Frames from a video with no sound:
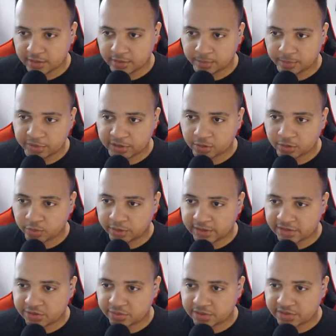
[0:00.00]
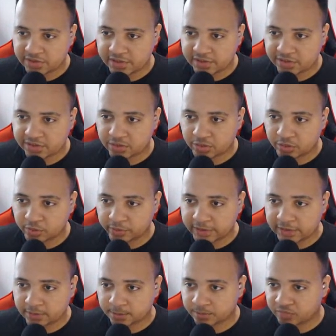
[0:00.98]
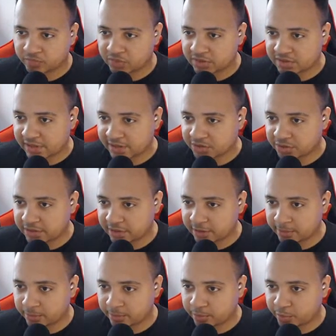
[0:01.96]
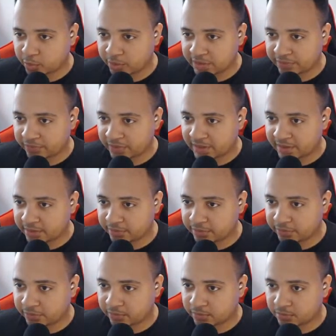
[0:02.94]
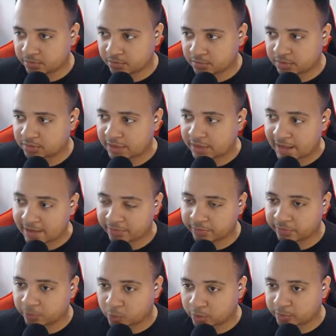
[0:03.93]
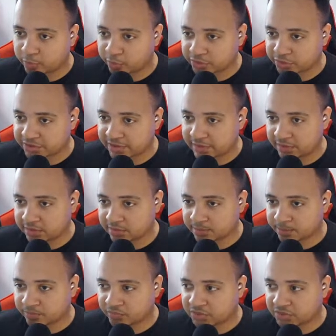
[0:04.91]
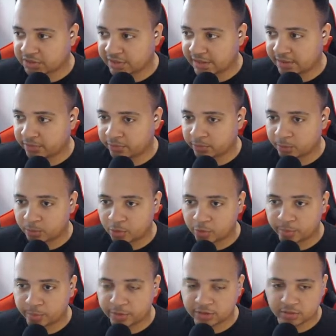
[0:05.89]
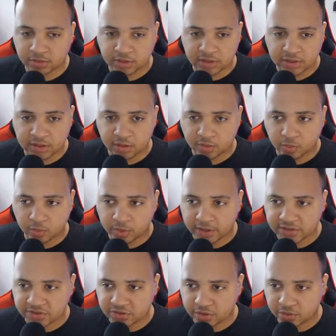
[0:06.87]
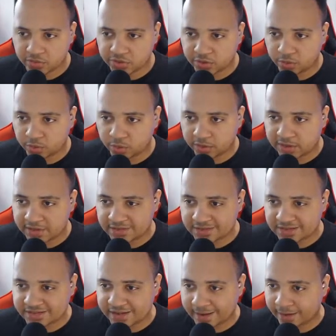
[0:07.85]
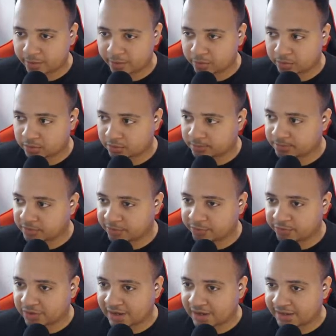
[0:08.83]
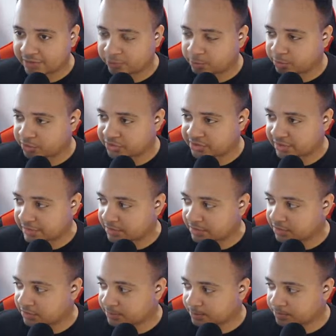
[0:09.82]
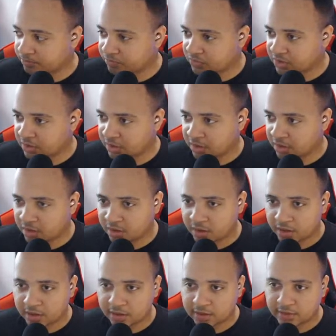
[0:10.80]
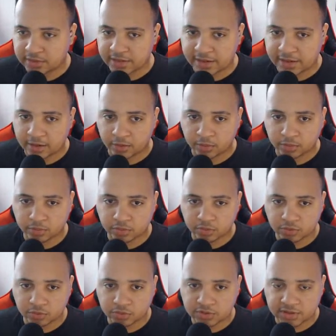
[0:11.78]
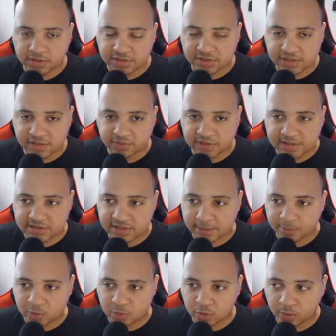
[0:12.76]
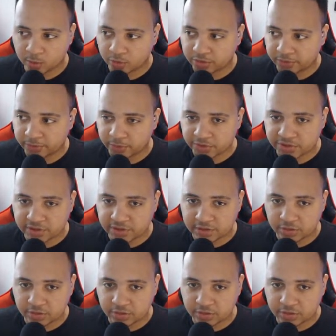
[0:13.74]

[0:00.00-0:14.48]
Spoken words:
Bitcoin, as you can see, is in the green. It's actually up 0.5, half of 1% today from open, whereas Dogecoin is down 5%. Now, to see if that's abnormal, the first thing you